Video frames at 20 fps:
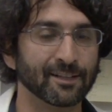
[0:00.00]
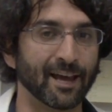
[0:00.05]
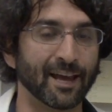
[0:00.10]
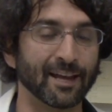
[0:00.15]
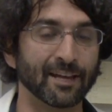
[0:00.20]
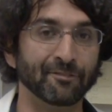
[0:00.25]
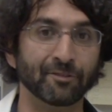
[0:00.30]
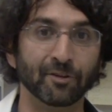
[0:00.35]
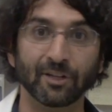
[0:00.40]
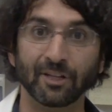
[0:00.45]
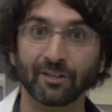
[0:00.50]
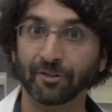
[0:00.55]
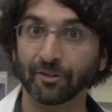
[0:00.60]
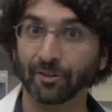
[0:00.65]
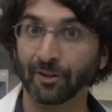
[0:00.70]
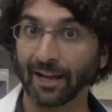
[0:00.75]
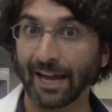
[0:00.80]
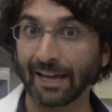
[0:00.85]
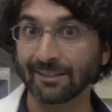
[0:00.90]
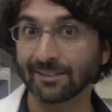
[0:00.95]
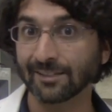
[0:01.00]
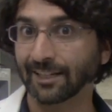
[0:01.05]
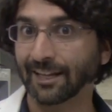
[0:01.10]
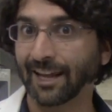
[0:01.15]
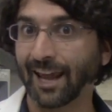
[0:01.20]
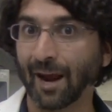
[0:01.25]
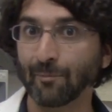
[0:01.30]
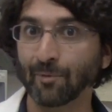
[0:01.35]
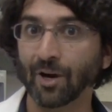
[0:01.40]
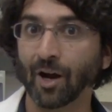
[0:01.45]
and if you leave your lights and
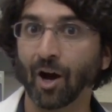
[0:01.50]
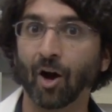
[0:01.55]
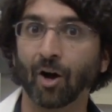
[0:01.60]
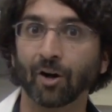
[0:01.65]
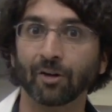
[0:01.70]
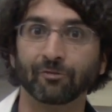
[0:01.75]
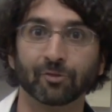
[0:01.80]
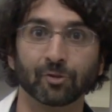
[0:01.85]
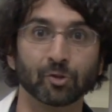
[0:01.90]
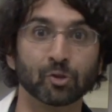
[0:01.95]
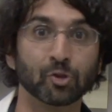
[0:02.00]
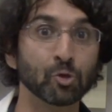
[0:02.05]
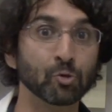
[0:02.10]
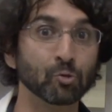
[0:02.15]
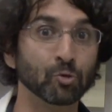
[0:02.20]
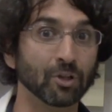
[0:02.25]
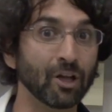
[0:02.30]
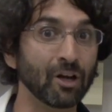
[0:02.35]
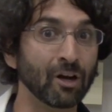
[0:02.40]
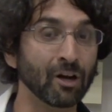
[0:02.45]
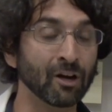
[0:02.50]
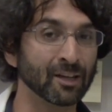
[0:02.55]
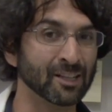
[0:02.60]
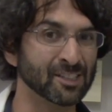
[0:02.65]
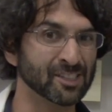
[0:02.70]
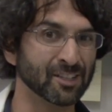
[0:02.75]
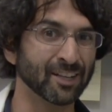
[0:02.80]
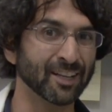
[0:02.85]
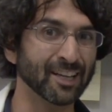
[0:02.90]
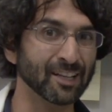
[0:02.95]
camera on for too long,
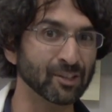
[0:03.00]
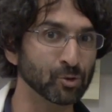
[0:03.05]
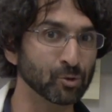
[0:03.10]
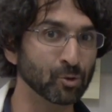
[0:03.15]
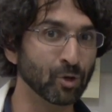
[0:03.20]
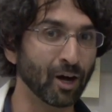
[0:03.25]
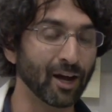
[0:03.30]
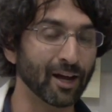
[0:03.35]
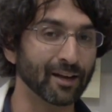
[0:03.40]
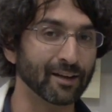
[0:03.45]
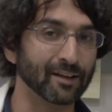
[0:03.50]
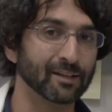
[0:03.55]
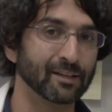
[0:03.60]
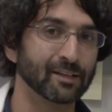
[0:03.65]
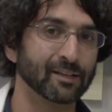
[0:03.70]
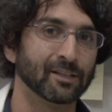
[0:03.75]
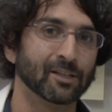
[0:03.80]
it's going to get too hot.